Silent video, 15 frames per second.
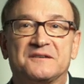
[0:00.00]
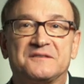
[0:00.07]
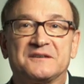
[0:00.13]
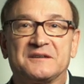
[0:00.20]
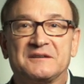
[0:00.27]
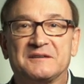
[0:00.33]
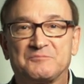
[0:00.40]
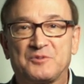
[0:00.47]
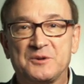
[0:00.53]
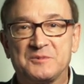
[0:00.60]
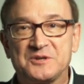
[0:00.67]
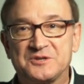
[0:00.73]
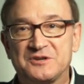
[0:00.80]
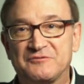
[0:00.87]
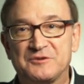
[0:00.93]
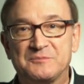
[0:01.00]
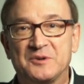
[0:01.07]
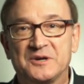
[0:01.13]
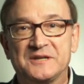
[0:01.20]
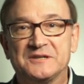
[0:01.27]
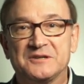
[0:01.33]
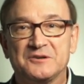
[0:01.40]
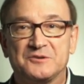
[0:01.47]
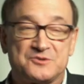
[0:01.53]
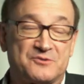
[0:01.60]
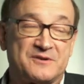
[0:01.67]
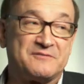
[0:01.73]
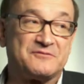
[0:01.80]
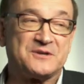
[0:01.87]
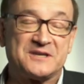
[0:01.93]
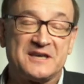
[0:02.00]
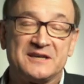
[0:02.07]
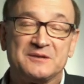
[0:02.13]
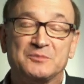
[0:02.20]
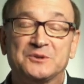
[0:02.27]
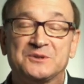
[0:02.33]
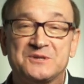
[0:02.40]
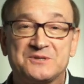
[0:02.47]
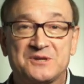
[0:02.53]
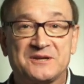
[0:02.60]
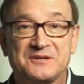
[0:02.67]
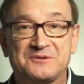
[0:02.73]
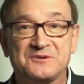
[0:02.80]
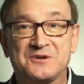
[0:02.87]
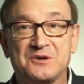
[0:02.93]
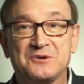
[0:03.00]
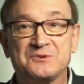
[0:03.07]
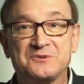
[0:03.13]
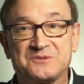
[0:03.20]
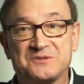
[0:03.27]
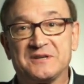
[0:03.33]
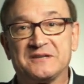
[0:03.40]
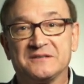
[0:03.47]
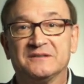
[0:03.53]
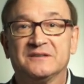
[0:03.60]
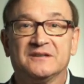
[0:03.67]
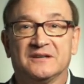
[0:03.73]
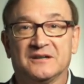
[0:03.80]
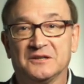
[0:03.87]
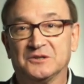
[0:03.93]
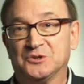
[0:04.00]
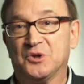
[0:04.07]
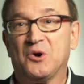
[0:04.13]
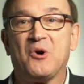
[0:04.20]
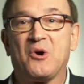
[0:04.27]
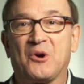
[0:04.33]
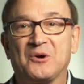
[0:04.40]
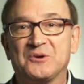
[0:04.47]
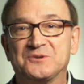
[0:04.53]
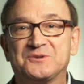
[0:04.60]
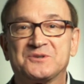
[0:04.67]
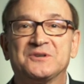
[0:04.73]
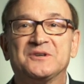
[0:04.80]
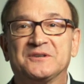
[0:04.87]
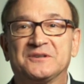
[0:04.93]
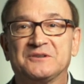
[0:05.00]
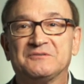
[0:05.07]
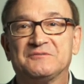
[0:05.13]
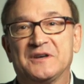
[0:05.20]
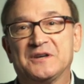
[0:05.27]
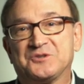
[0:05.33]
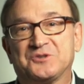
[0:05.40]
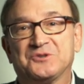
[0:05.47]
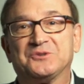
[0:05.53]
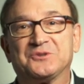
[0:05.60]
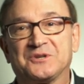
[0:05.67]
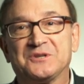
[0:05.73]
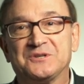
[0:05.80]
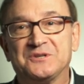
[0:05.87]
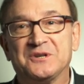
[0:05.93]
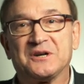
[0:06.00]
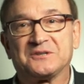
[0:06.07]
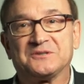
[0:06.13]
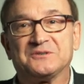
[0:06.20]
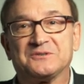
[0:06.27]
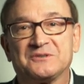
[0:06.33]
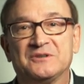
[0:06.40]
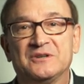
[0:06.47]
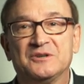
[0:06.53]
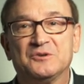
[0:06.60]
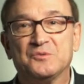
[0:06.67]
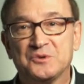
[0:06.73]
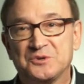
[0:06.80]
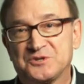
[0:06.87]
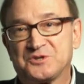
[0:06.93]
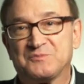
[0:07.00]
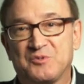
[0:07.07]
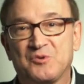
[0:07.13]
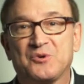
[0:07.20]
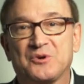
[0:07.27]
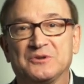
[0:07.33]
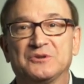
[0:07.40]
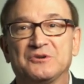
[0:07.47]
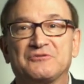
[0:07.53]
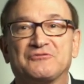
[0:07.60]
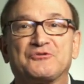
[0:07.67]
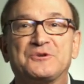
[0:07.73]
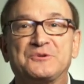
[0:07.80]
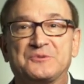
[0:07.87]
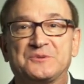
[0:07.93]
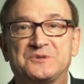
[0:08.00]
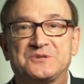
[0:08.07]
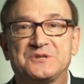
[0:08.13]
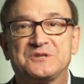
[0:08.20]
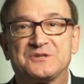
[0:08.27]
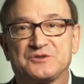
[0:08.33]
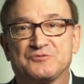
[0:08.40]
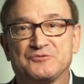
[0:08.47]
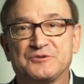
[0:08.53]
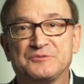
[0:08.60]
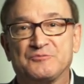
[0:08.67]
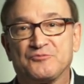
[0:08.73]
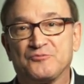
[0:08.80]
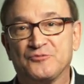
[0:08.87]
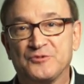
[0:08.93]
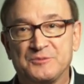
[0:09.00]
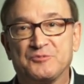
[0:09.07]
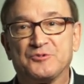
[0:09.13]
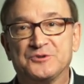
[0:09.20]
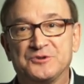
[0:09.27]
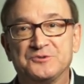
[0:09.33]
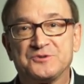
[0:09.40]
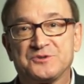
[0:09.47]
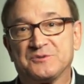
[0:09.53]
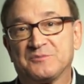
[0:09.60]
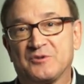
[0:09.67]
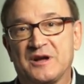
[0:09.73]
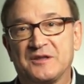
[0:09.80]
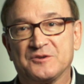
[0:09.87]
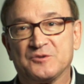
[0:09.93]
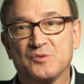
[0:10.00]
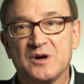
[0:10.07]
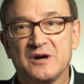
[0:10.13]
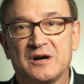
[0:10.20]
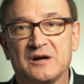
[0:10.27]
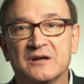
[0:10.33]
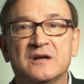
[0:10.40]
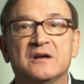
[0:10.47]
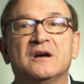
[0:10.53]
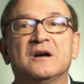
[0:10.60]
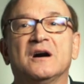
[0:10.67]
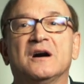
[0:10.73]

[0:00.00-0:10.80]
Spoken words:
I think pretty much everybody knows, or every cable designer knows, that a large conventional conductor will support low frequencies and reproduce them rather well.